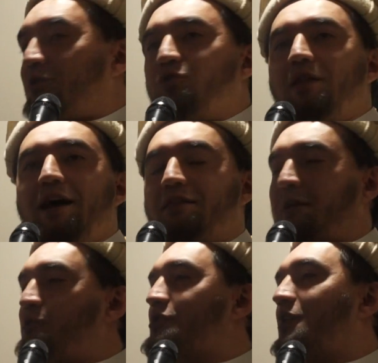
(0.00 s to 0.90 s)
into
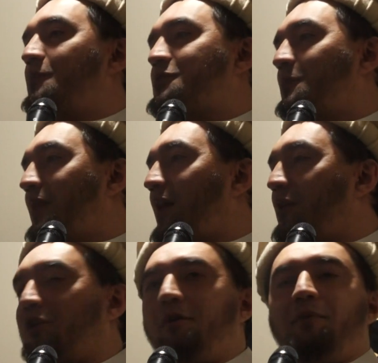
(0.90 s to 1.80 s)
that and you say,
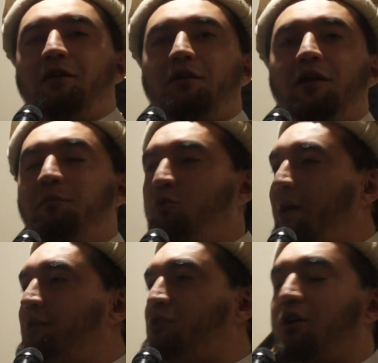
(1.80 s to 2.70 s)
Bismillah ar-Rahman ar-Rahim, you
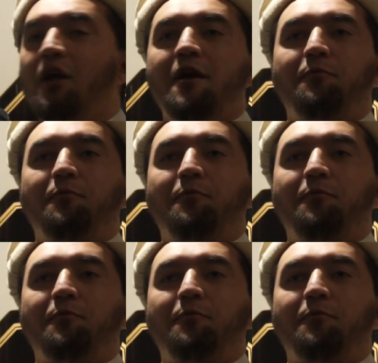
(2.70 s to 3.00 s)
enter,